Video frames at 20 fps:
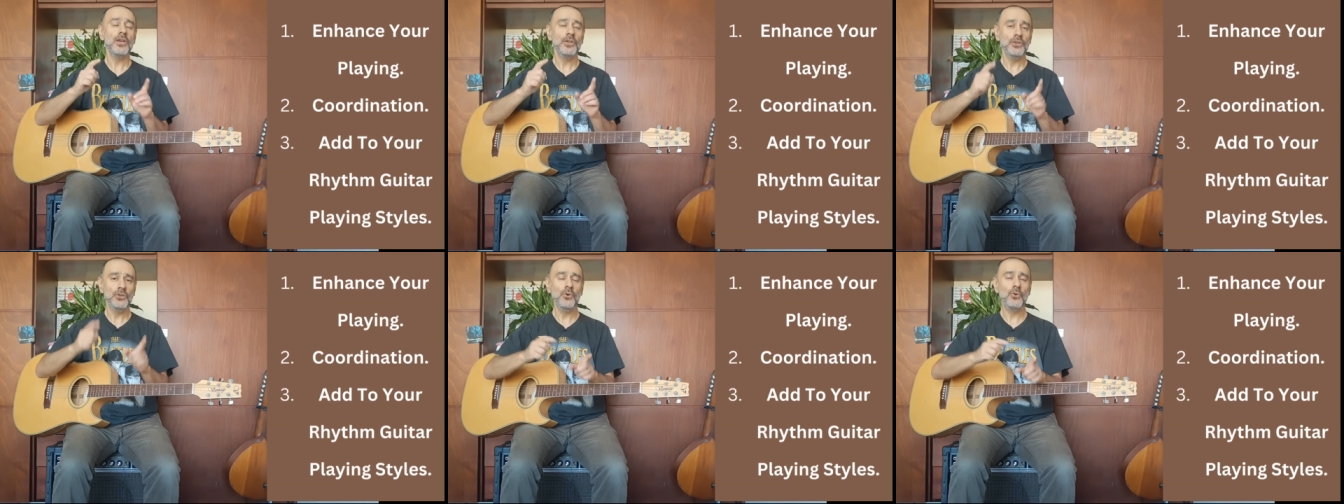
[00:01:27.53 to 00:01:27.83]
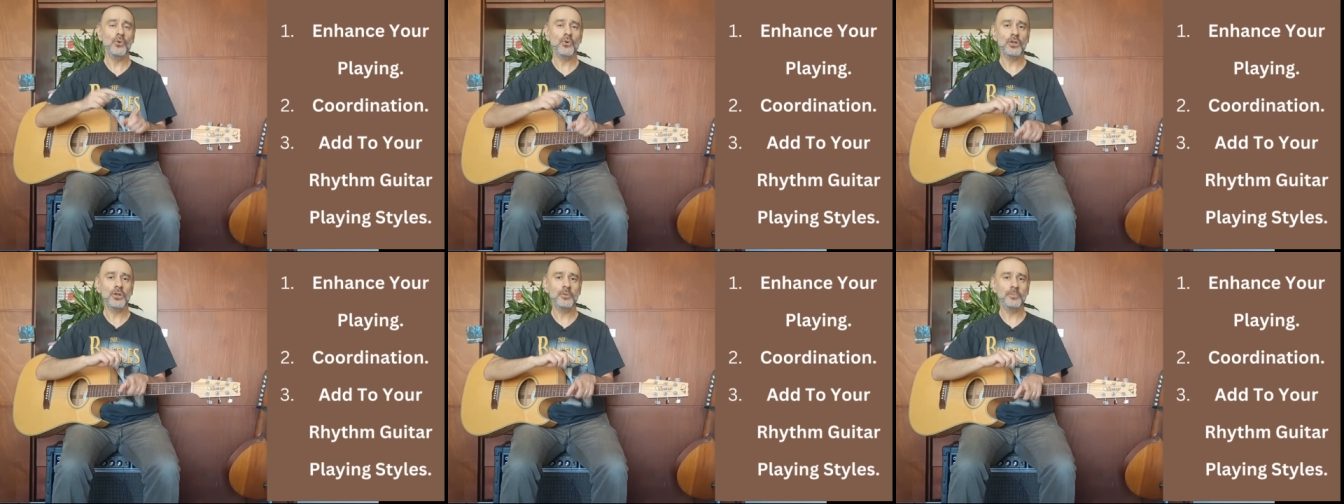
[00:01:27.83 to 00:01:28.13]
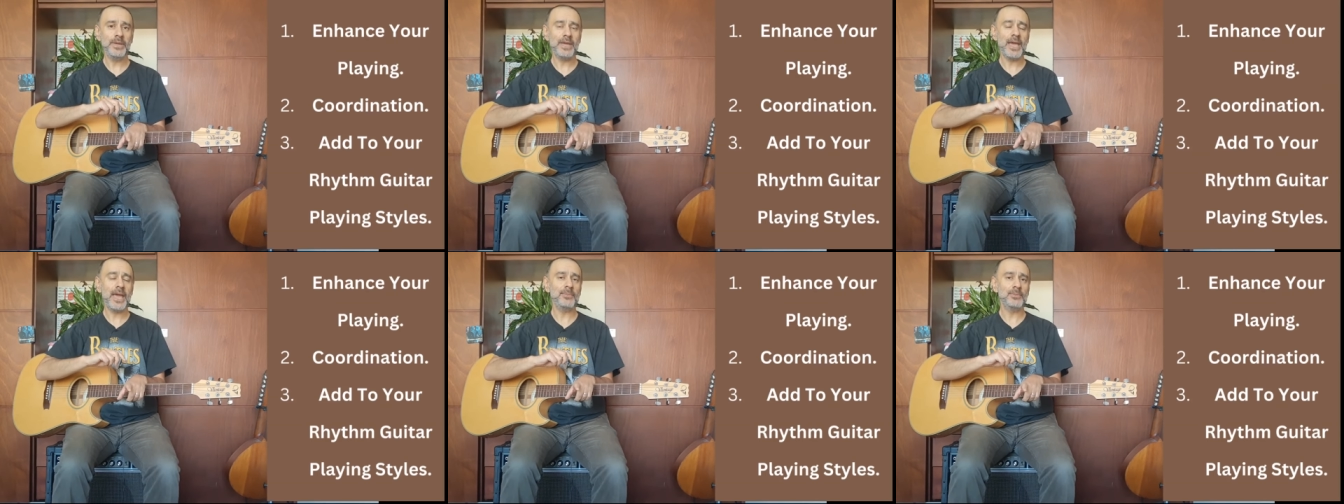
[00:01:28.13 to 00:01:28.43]
you're going to
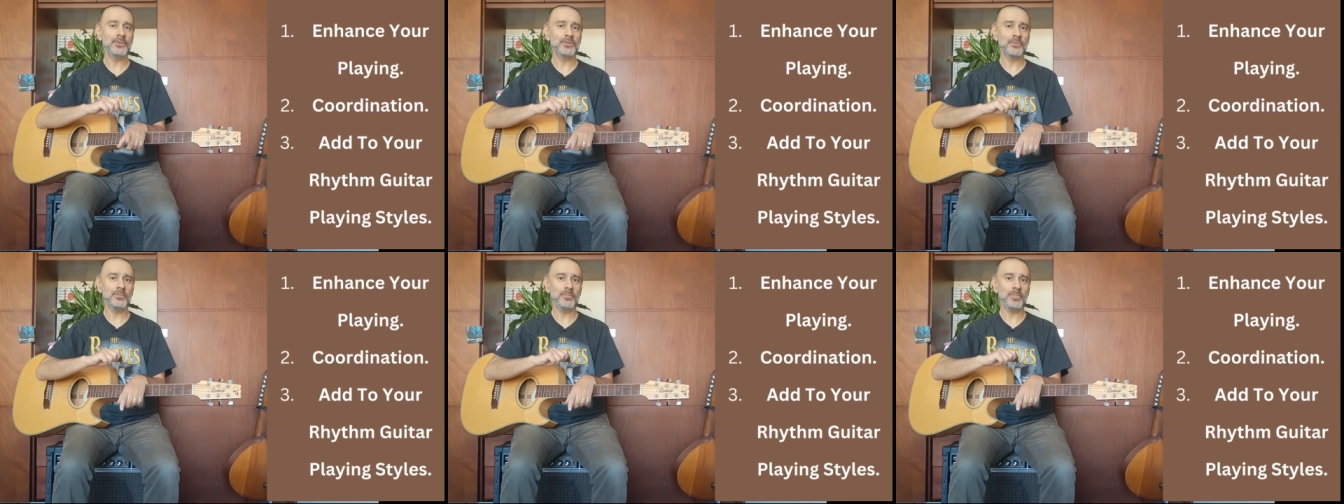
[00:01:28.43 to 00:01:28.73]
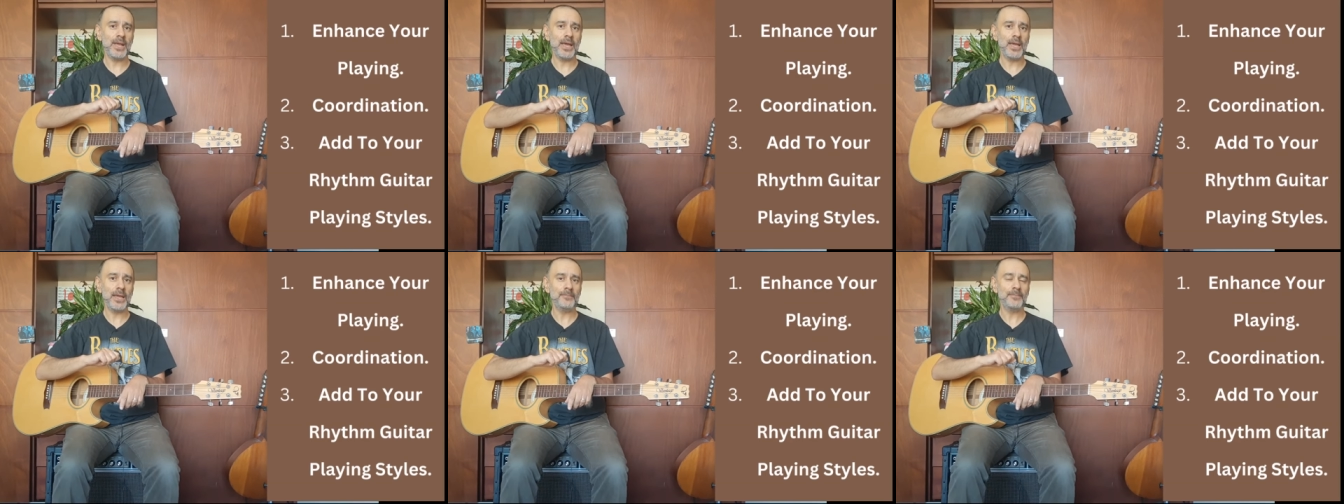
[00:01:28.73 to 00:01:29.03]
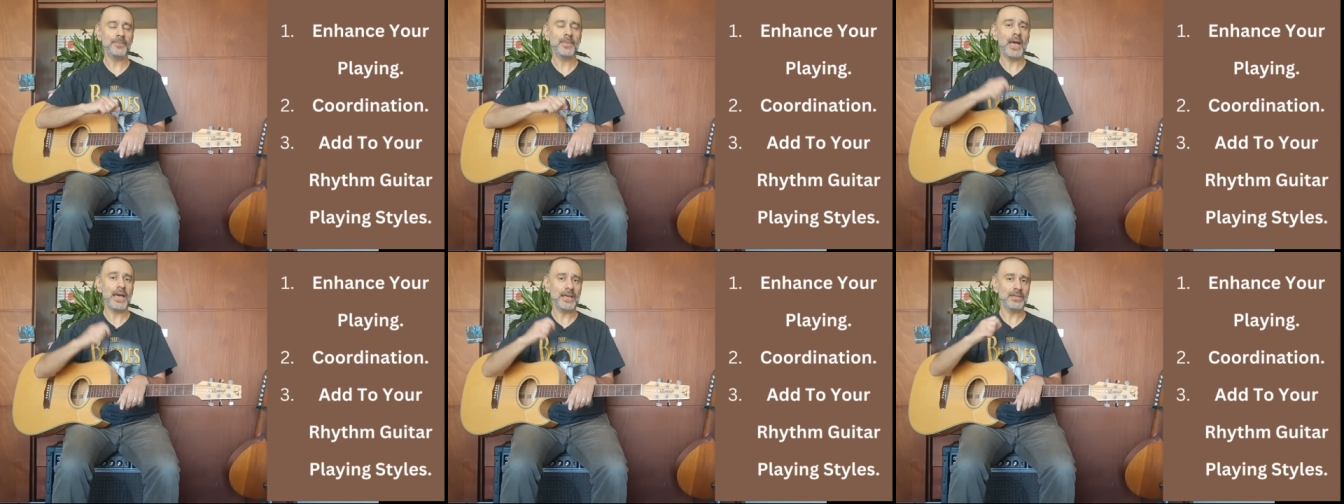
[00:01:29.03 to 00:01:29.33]
be able to play
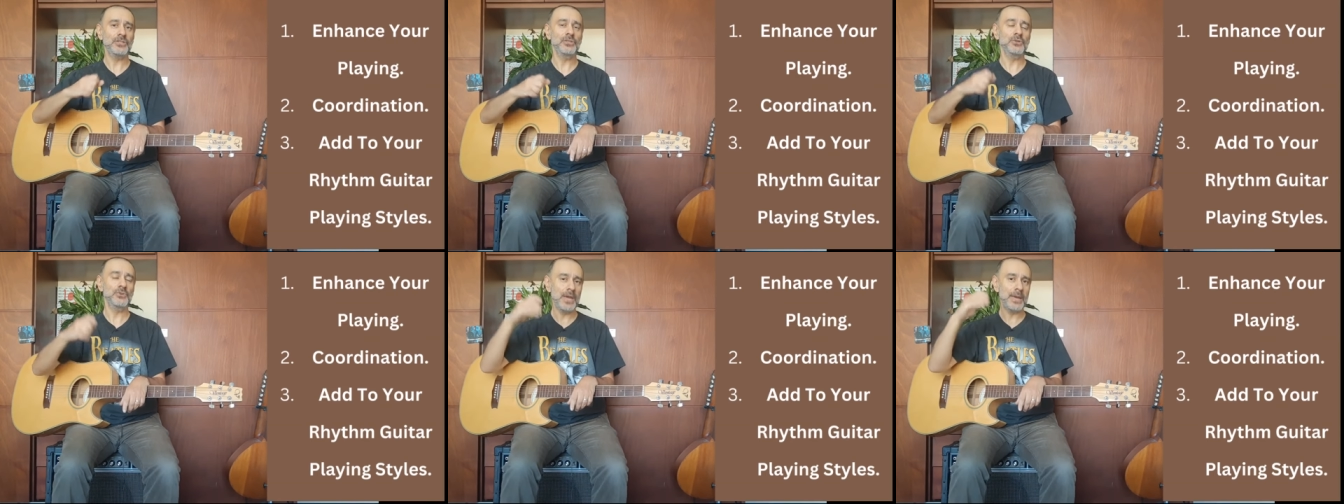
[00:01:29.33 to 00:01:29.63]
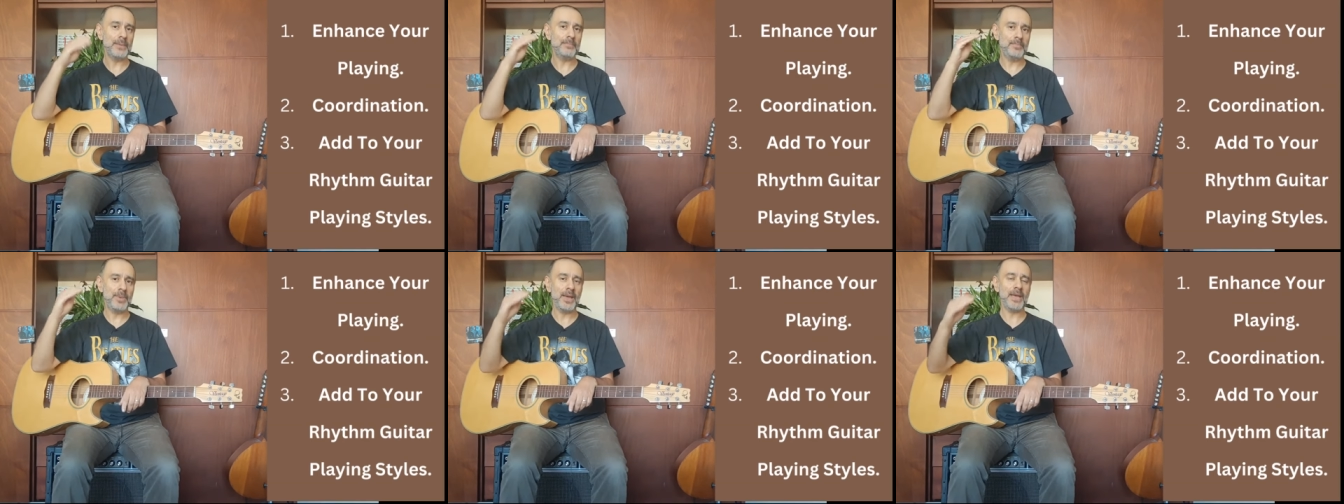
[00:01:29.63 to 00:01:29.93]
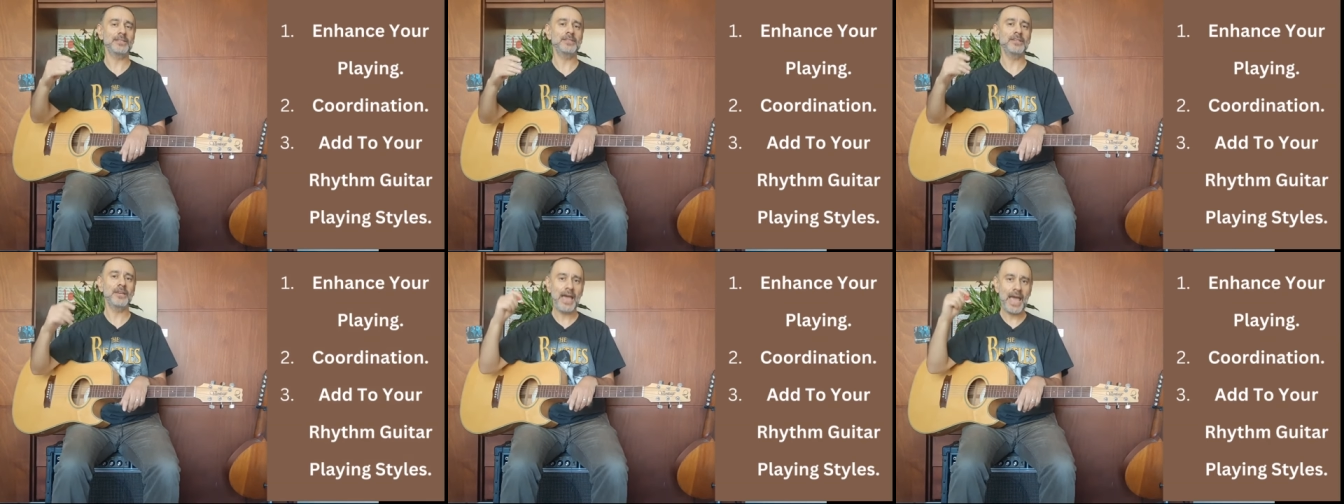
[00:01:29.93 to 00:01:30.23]
as you get
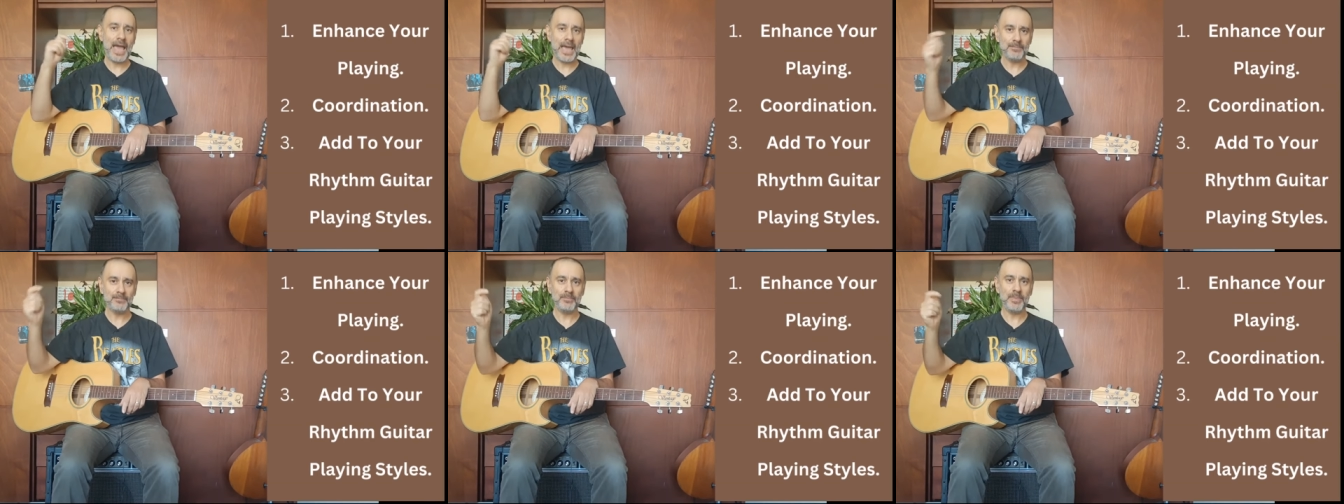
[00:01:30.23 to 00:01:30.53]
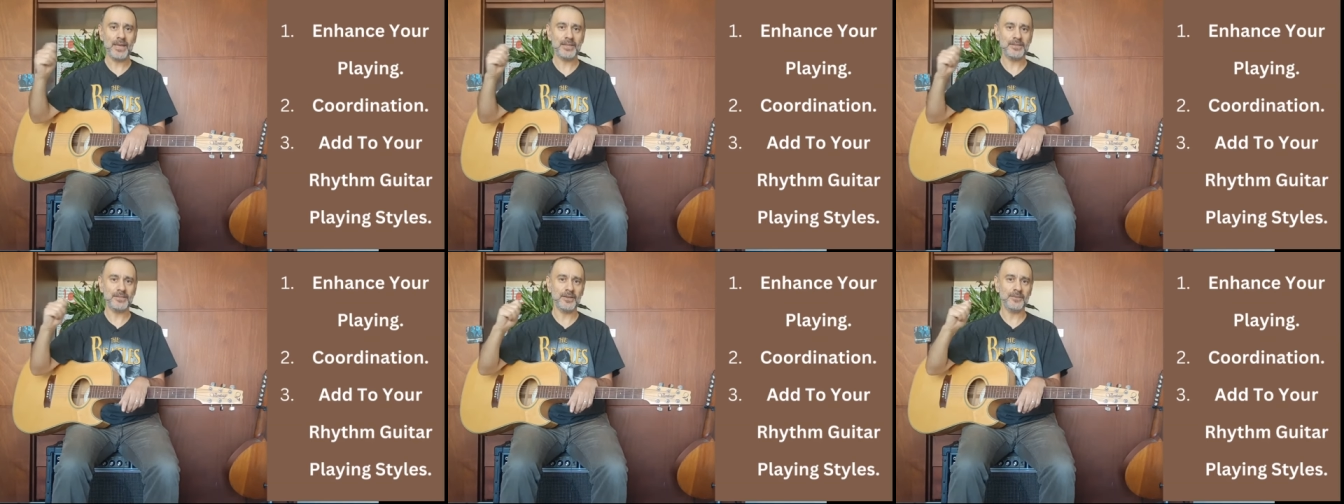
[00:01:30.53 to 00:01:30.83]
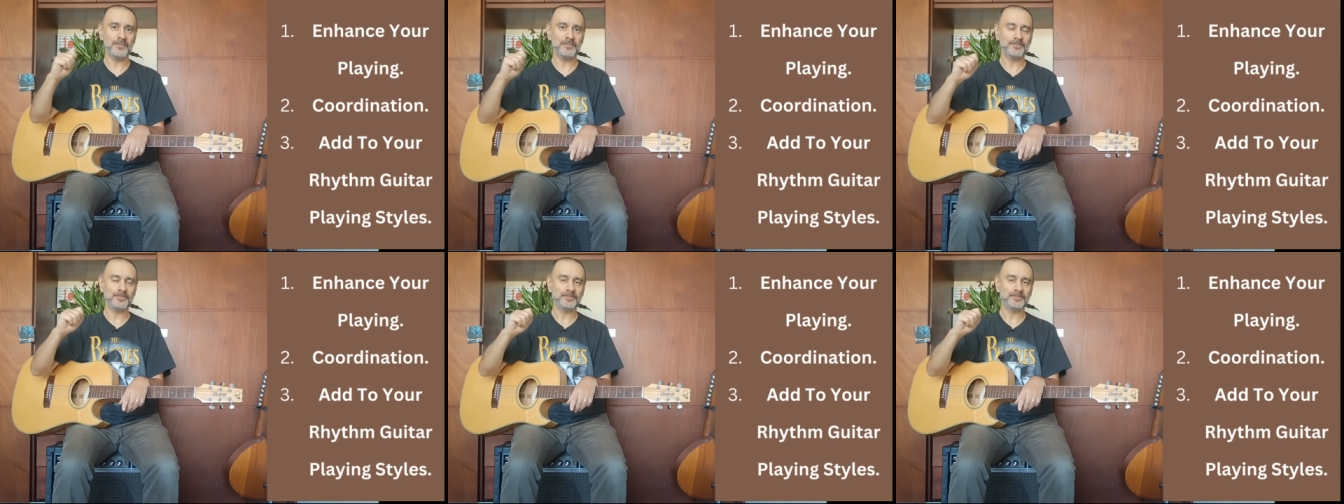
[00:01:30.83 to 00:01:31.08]
better and better.